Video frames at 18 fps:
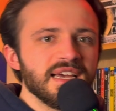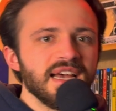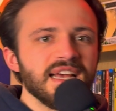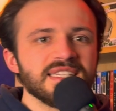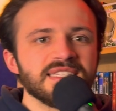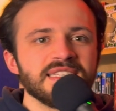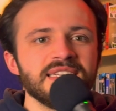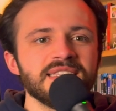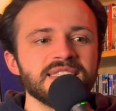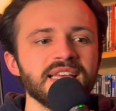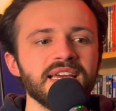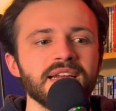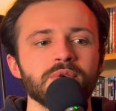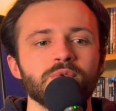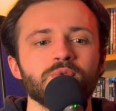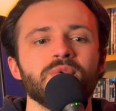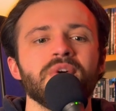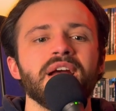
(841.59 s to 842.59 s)
and intestines they
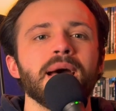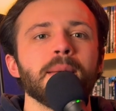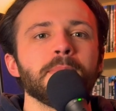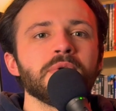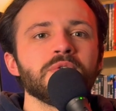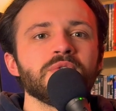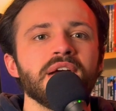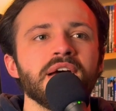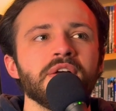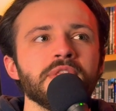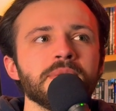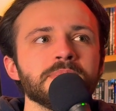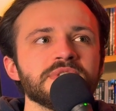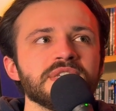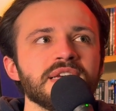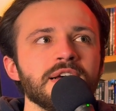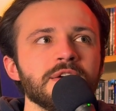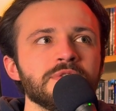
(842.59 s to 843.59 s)
had to wrap around
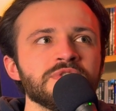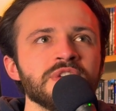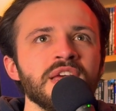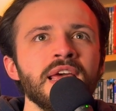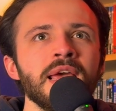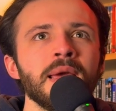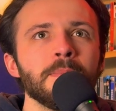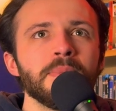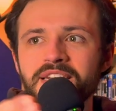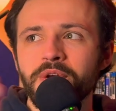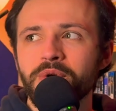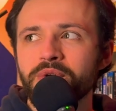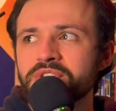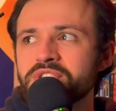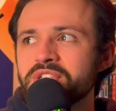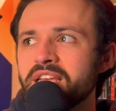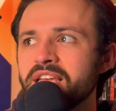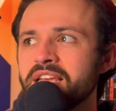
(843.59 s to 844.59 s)
themselves. As I
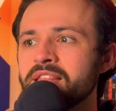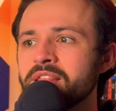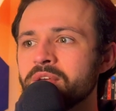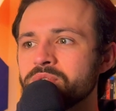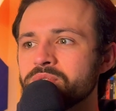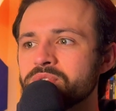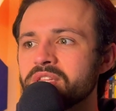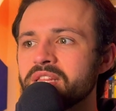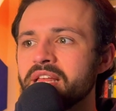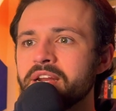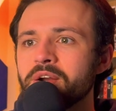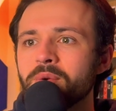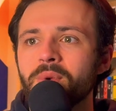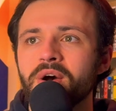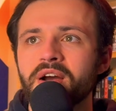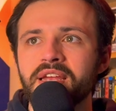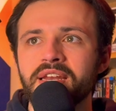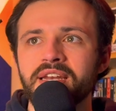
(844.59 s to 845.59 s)
noticed in those
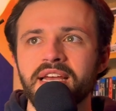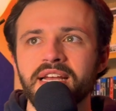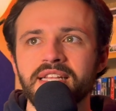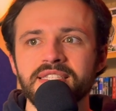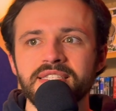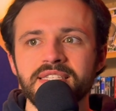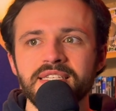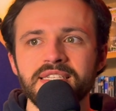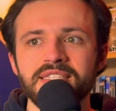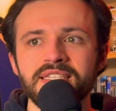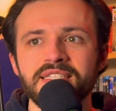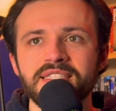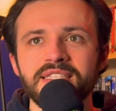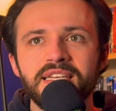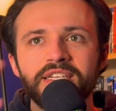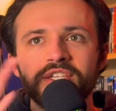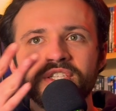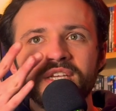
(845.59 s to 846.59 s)
later Walking Dead
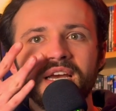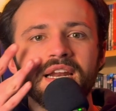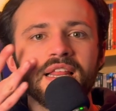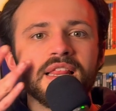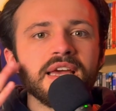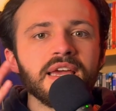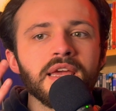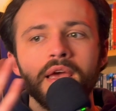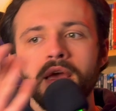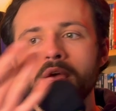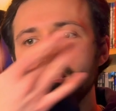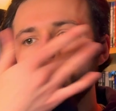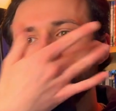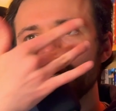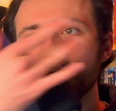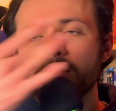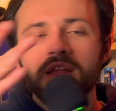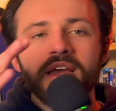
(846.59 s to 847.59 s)
seasons, they just kind of like
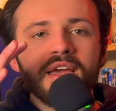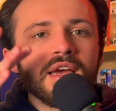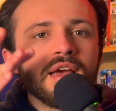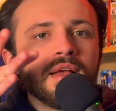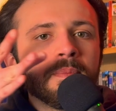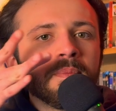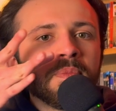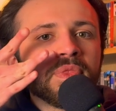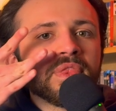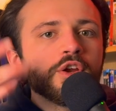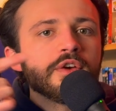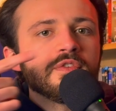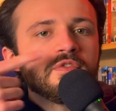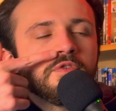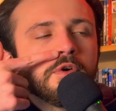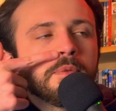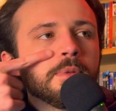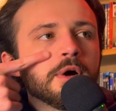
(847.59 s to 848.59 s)
do a little like
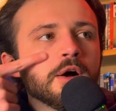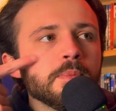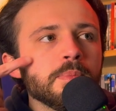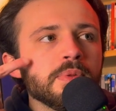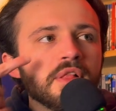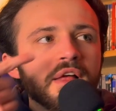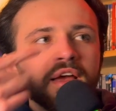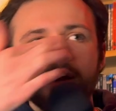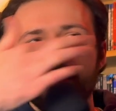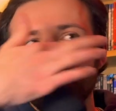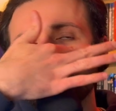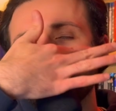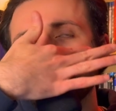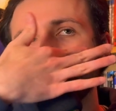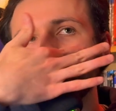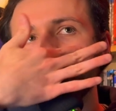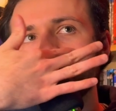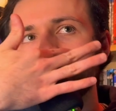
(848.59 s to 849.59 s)
you're a football player
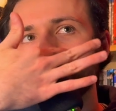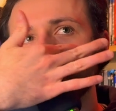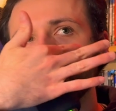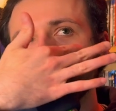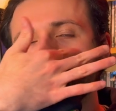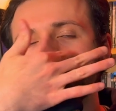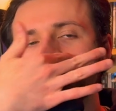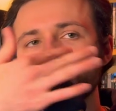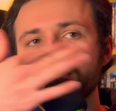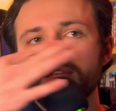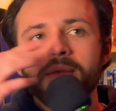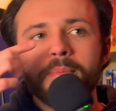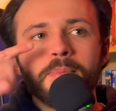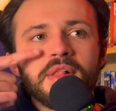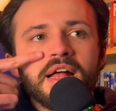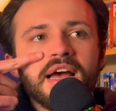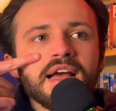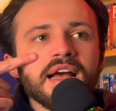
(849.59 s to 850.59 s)
rubbing
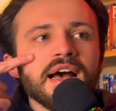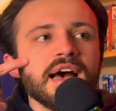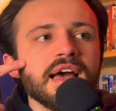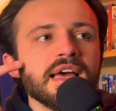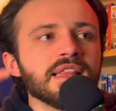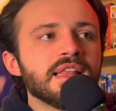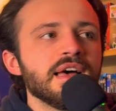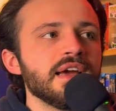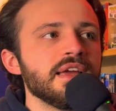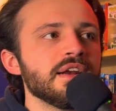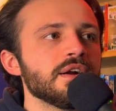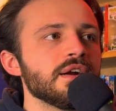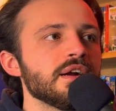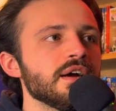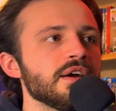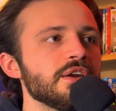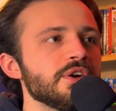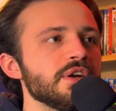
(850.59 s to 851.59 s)
the black
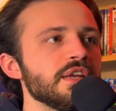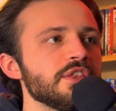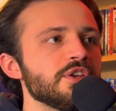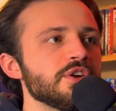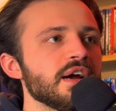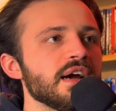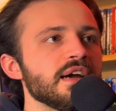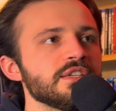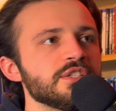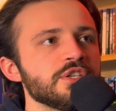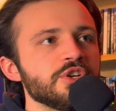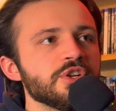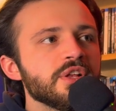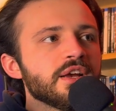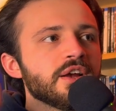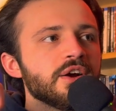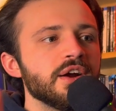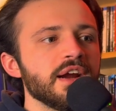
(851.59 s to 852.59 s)
eyeliner underneath your eyes,
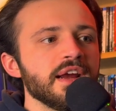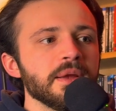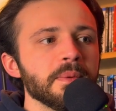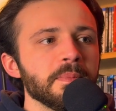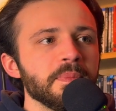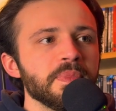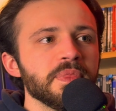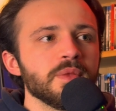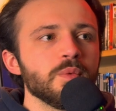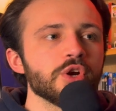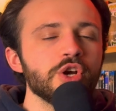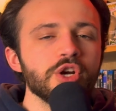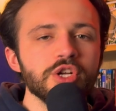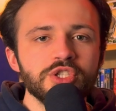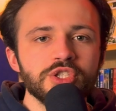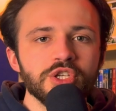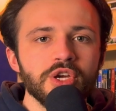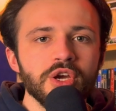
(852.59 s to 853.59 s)
and you're like, all right, we're
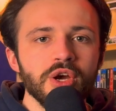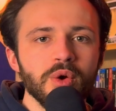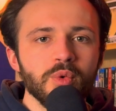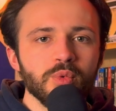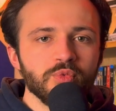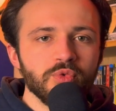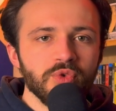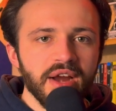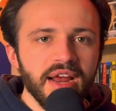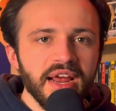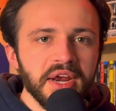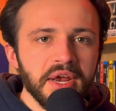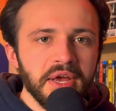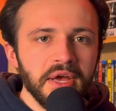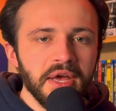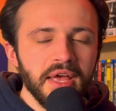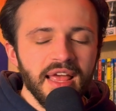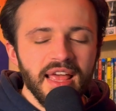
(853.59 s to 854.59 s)
good to go,
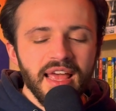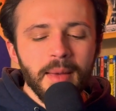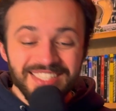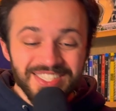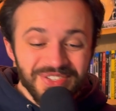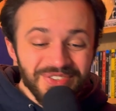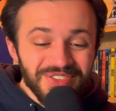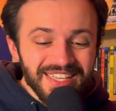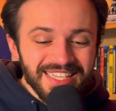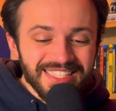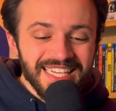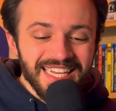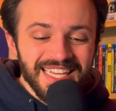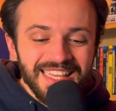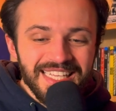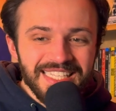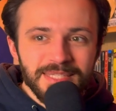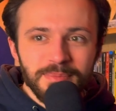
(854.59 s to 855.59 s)
Rick. They do this
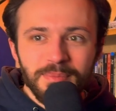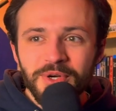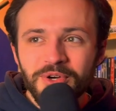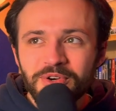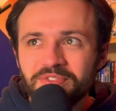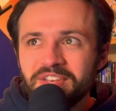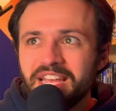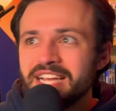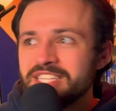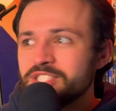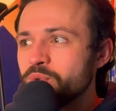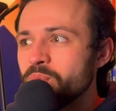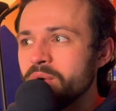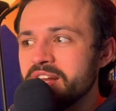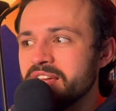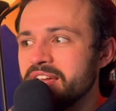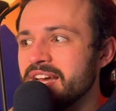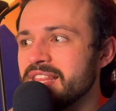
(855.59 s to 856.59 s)
in this movie, I
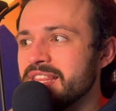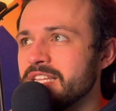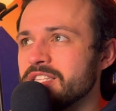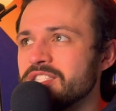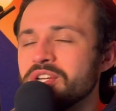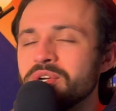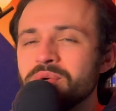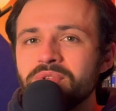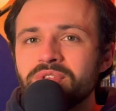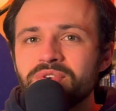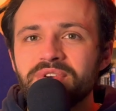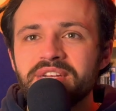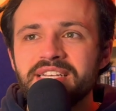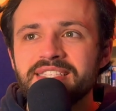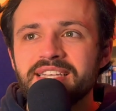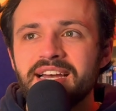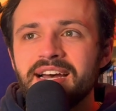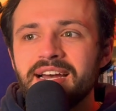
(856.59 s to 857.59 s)
swear to God, like
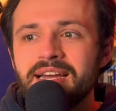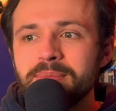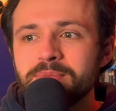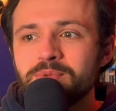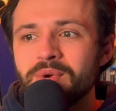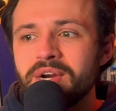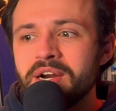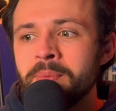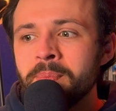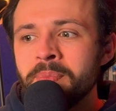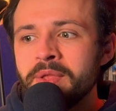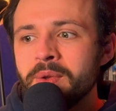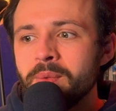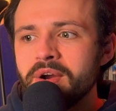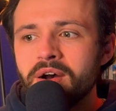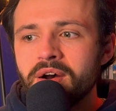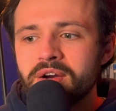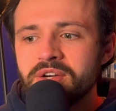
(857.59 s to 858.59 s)
2-3 times where
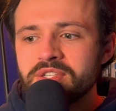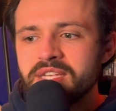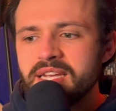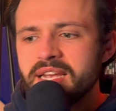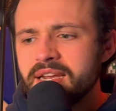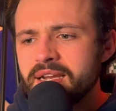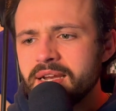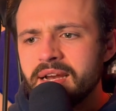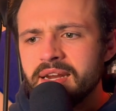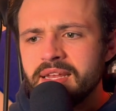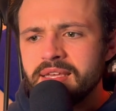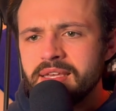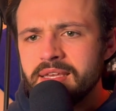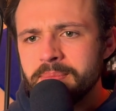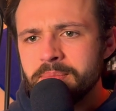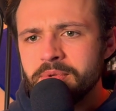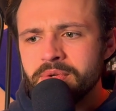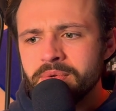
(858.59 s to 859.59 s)
R's like, I gotta
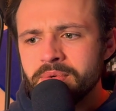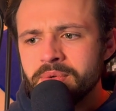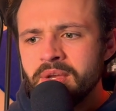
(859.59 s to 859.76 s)
keep